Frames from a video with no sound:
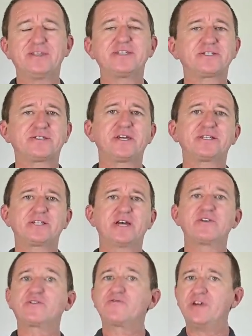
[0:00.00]
These are things that are
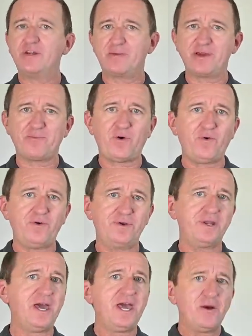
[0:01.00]
incredibly
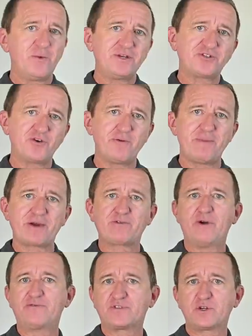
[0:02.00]
important when doing
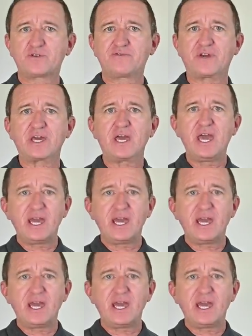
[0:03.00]
macro photography.